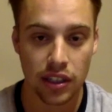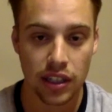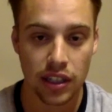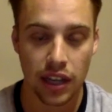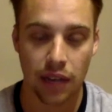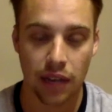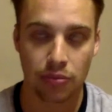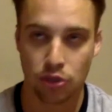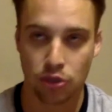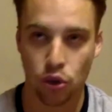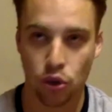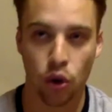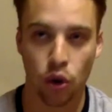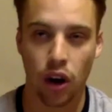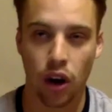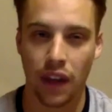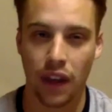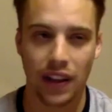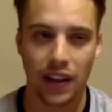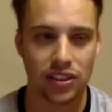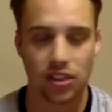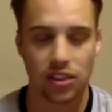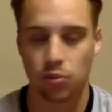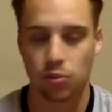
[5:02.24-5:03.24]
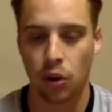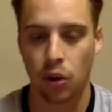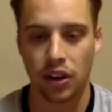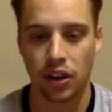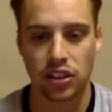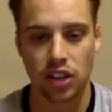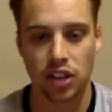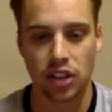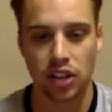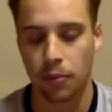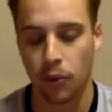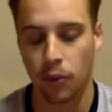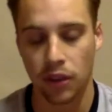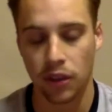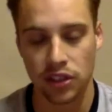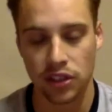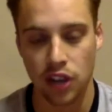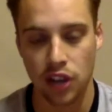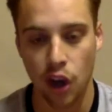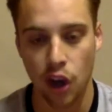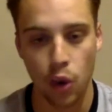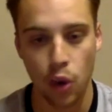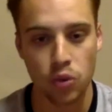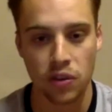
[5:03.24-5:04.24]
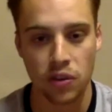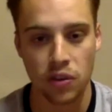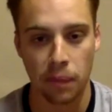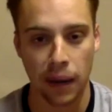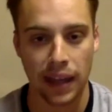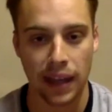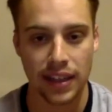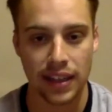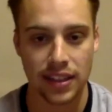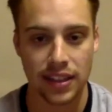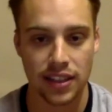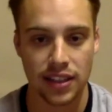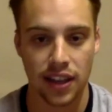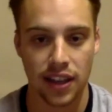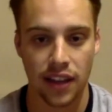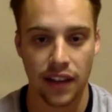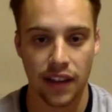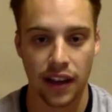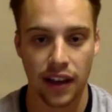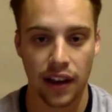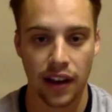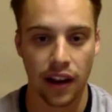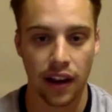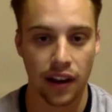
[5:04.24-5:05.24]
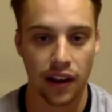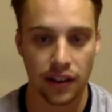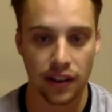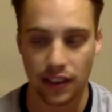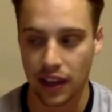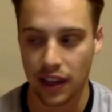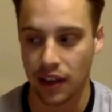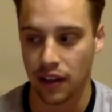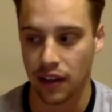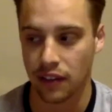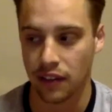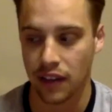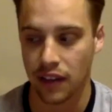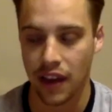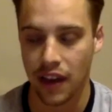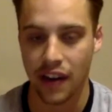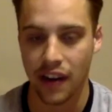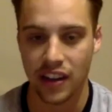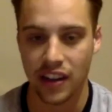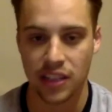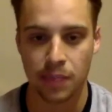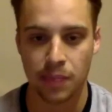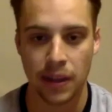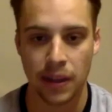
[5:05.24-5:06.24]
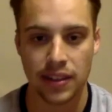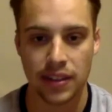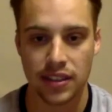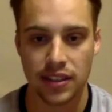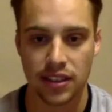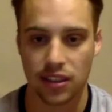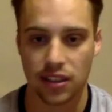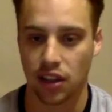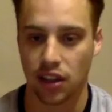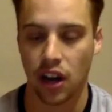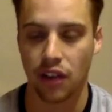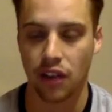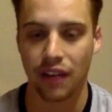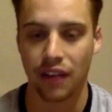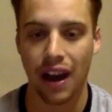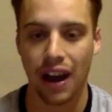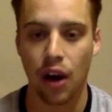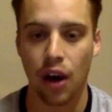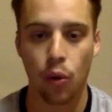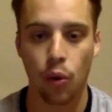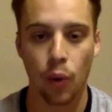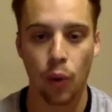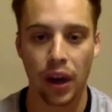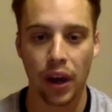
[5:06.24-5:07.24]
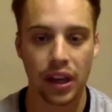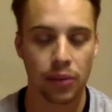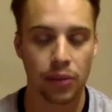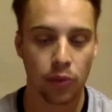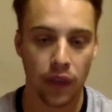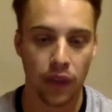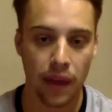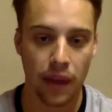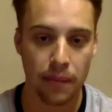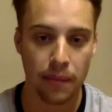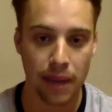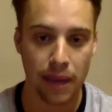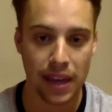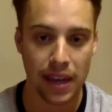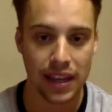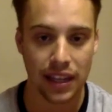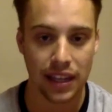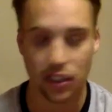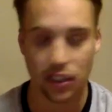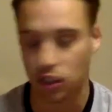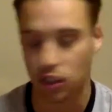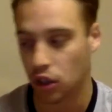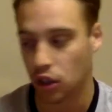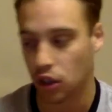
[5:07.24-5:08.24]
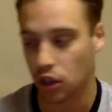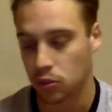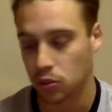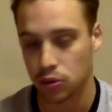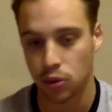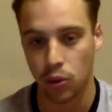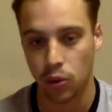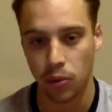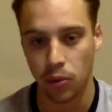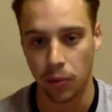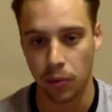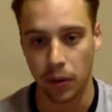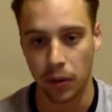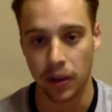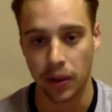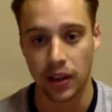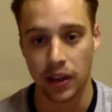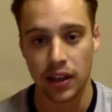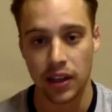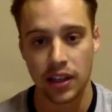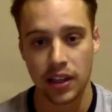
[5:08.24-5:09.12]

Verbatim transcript: And I'm sure, like hmm. that's just one example. There's loads of players like that. Like their their expenses are kind of outweighing what they're making to go to yeah. a tournament.